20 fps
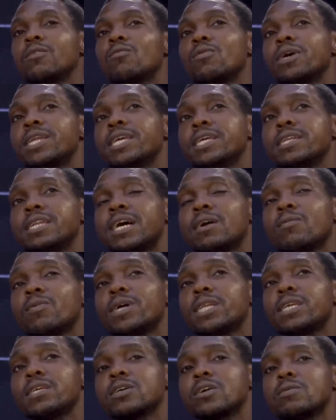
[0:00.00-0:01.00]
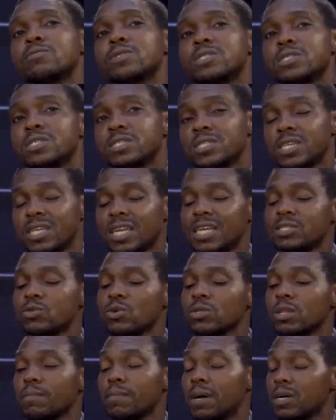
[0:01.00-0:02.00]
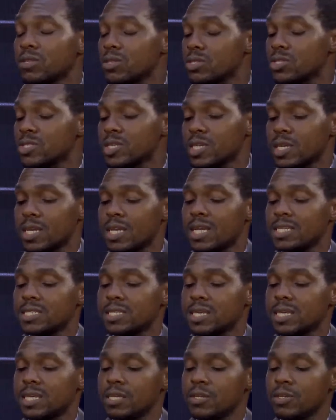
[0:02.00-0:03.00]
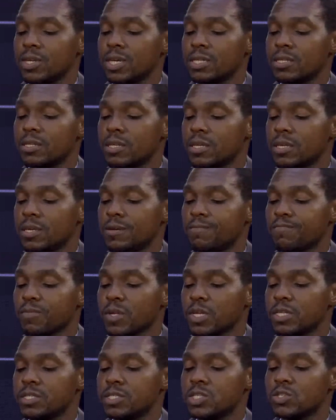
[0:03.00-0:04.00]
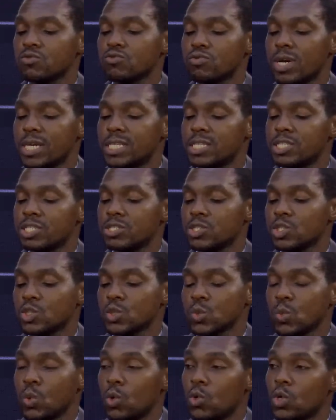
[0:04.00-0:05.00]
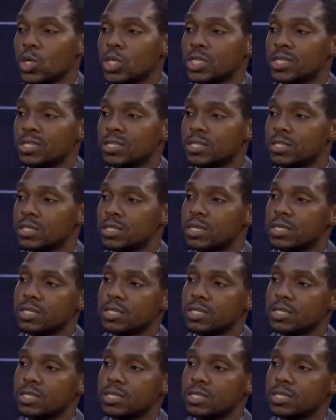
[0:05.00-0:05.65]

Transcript: When it comes to the skin, I talked about the skin and I said you get it's reddish, it's swollen,